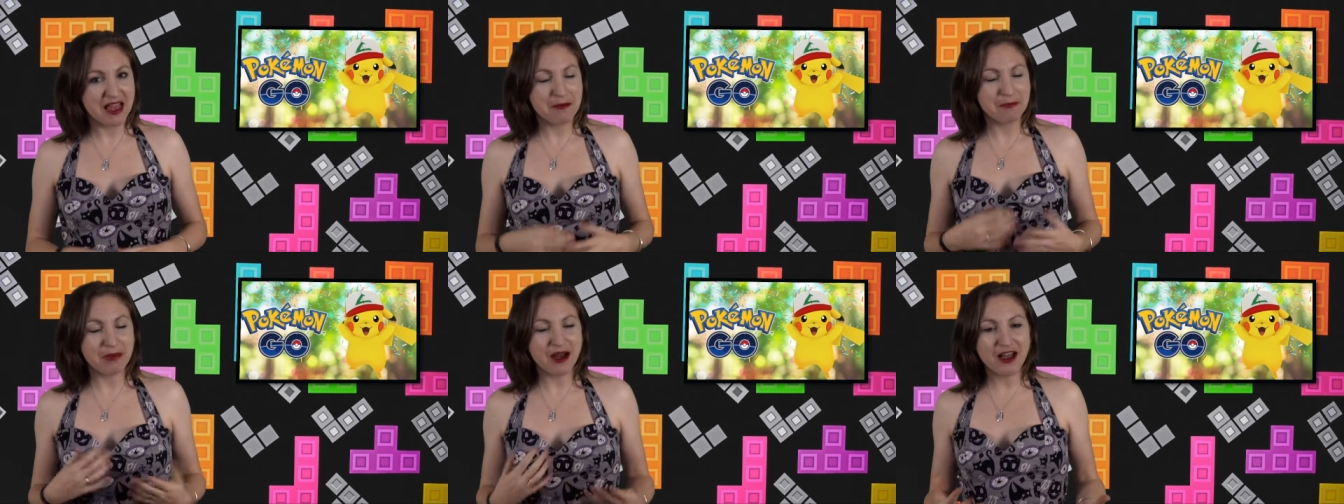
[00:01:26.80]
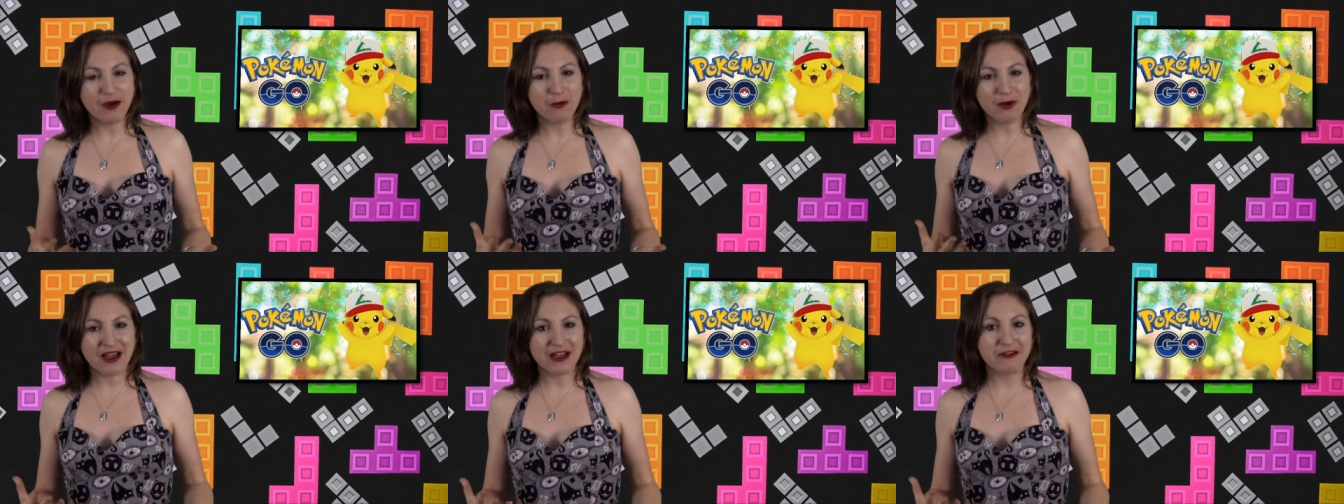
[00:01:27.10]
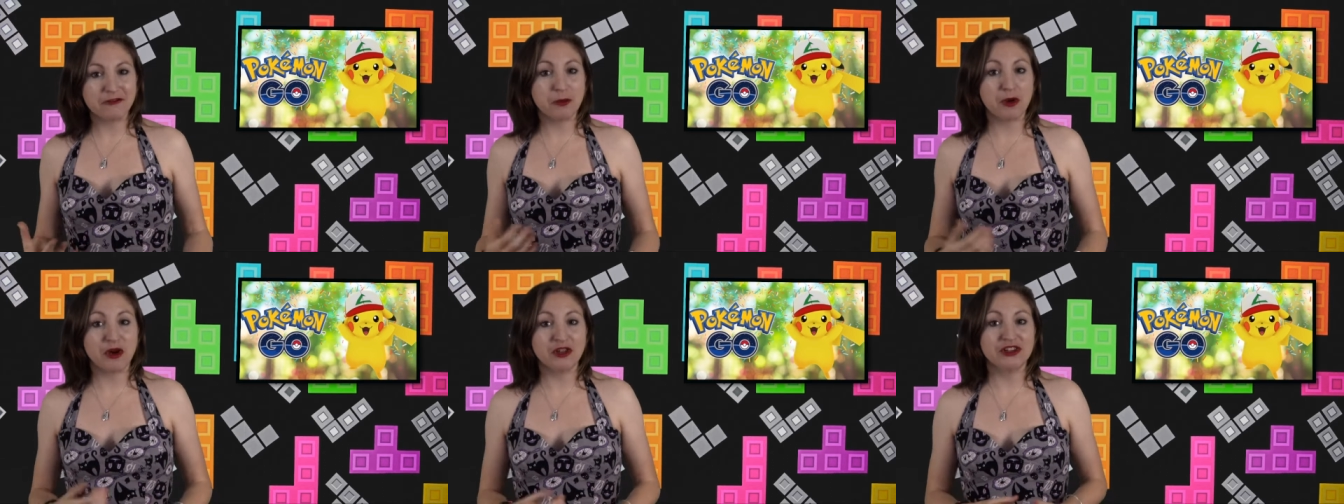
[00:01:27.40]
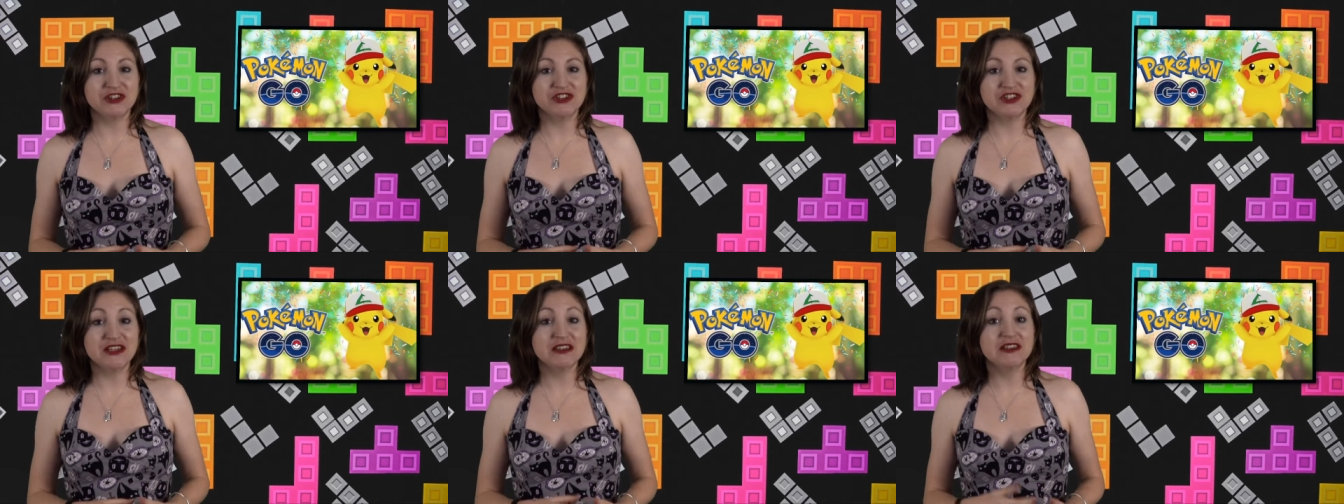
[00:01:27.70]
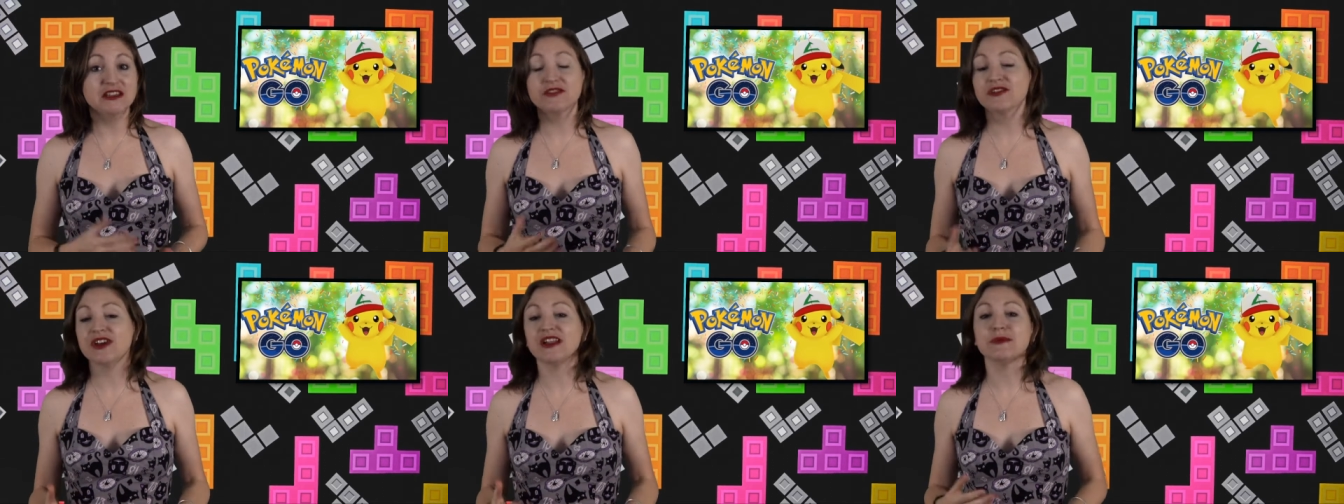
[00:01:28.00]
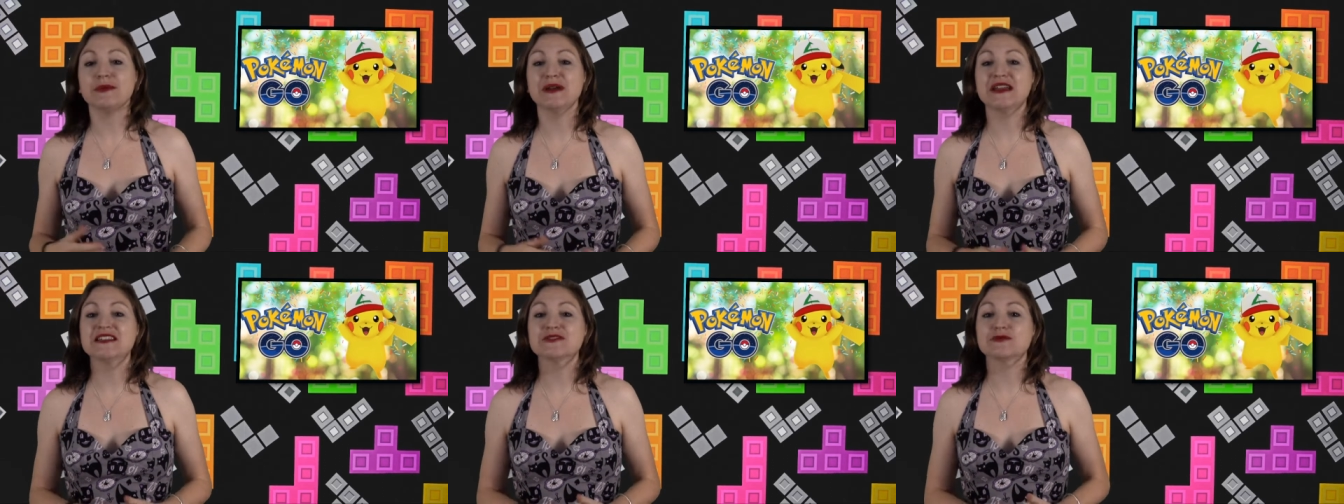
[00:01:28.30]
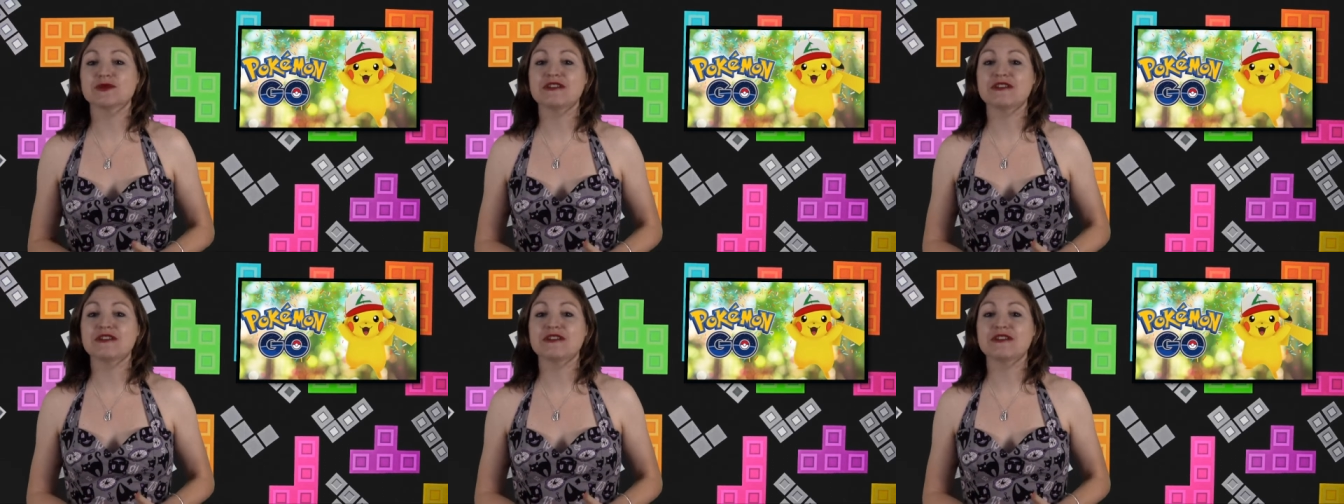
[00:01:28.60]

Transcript: By way of apology, the developer is